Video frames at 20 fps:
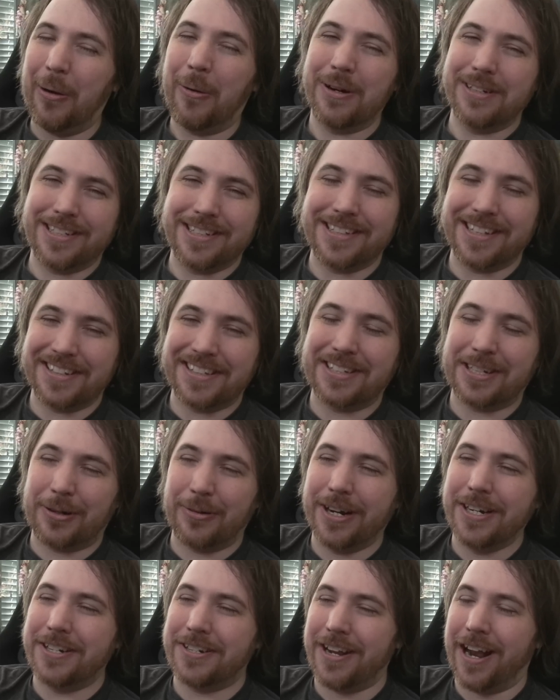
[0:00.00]
Of course, it's a
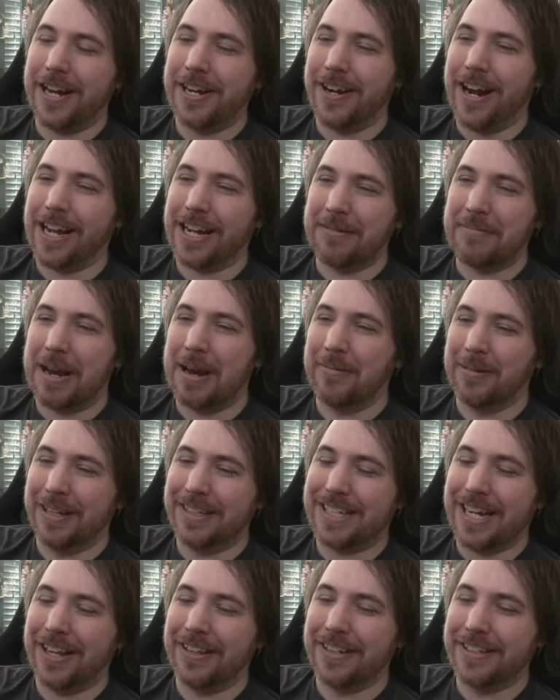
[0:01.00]
screenshot. You're not going to be
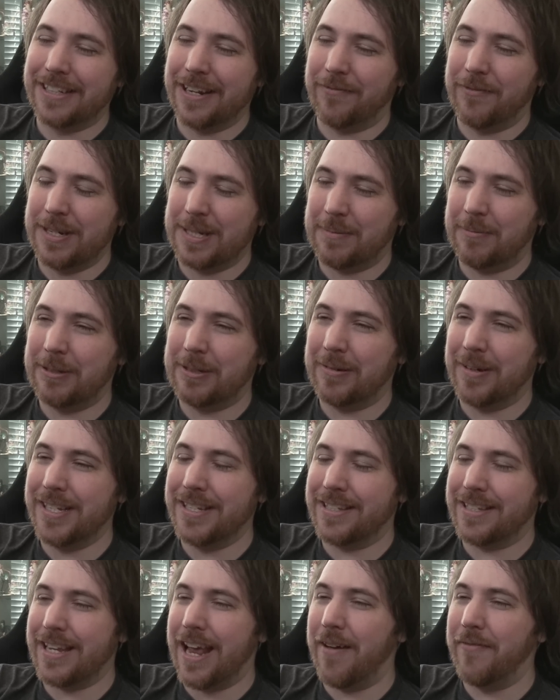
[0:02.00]
able to tell the difference
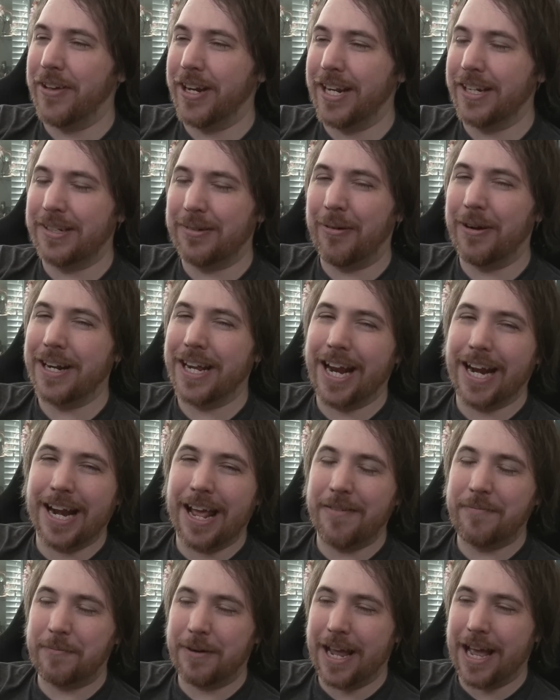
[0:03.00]
between 7 and
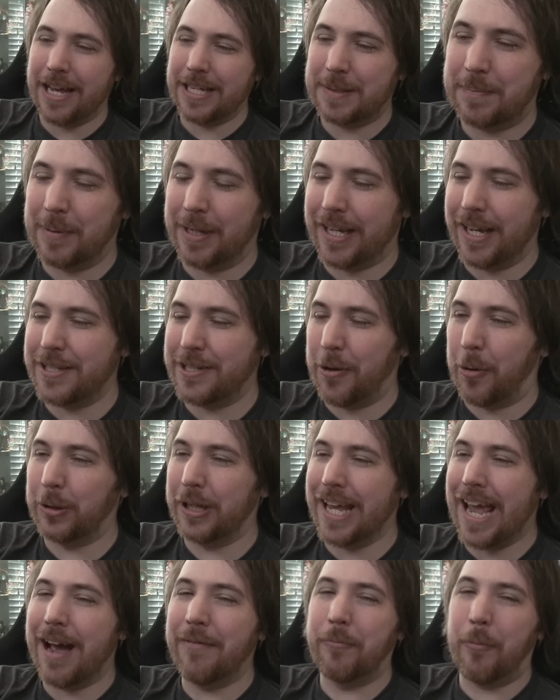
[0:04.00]
28 FPS because you
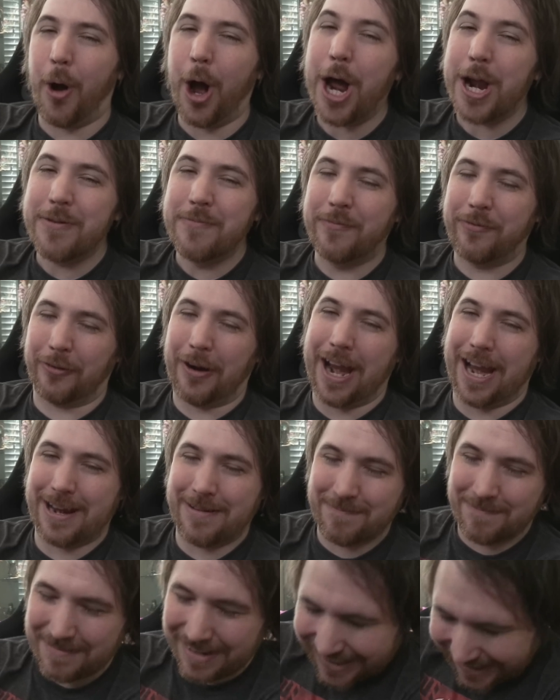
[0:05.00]
only have one
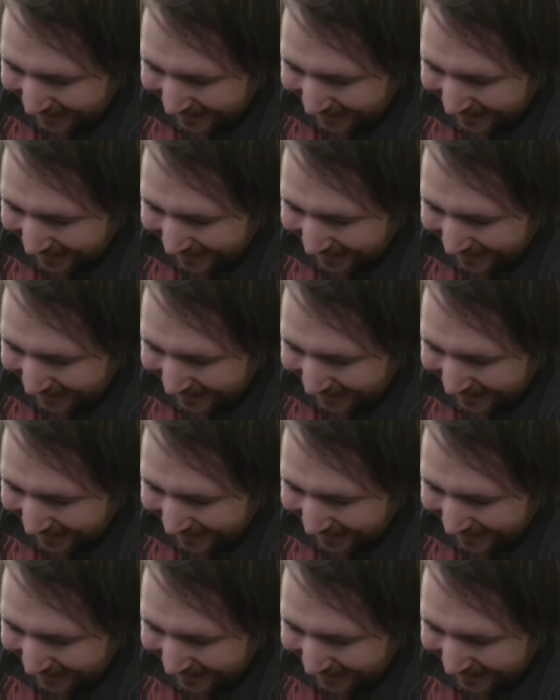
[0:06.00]
frame.